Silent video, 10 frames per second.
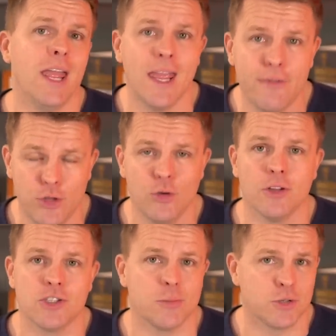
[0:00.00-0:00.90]
If you can
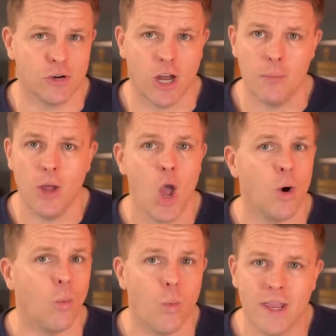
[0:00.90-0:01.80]
subscribe,
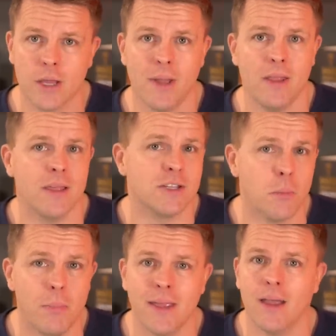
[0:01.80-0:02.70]
we can make this
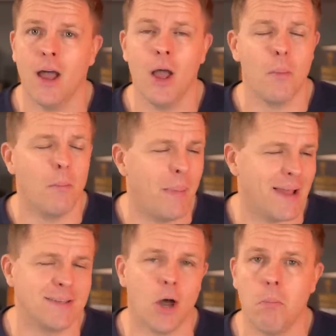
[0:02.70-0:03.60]
bigger,
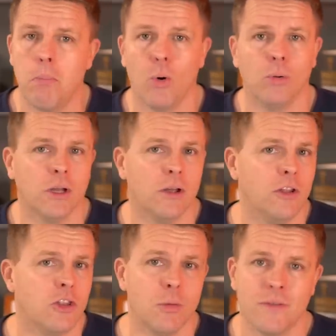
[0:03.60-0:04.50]
better, bolder
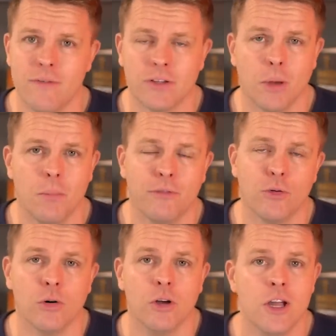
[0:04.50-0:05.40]
than we've ever done
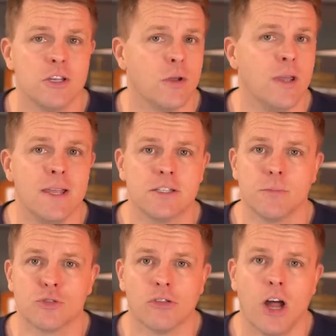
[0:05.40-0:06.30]
before. So hit
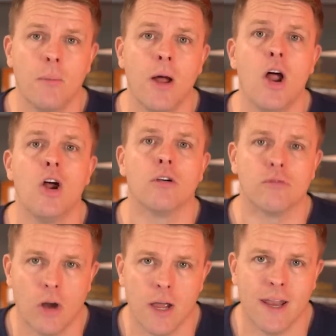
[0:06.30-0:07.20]
subscribe
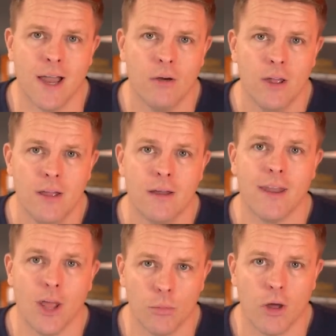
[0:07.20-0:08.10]
right now and
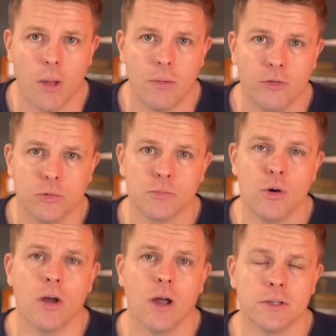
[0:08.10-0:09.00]
help the High Performance
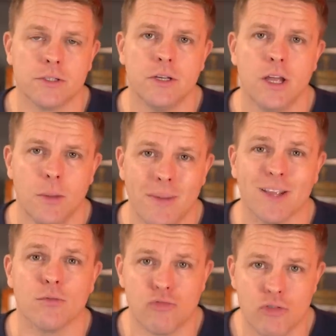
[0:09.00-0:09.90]
podcast make
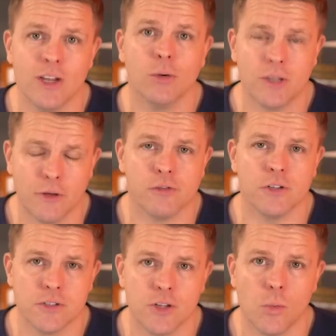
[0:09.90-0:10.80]
a real
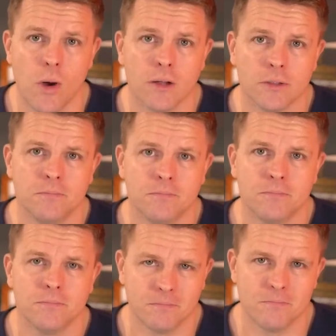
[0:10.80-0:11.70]
difference to the
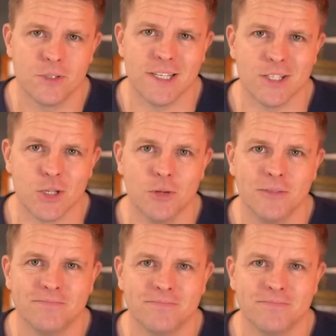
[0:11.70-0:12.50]
world. See you soon.